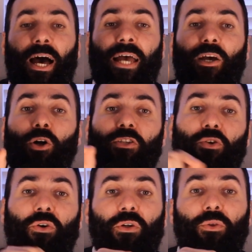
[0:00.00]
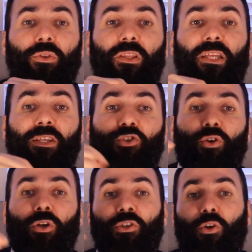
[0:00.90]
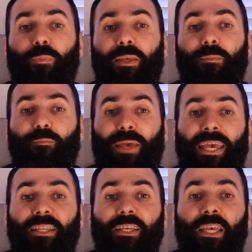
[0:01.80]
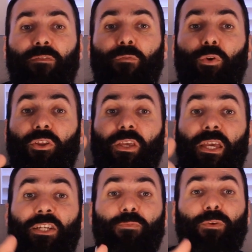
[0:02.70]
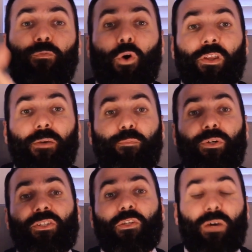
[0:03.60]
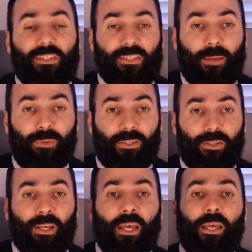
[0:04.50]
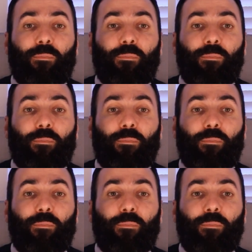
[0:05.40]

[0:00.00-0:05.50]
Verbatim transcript: I also concluded that it should also be paid even for the years before the person was a submitter,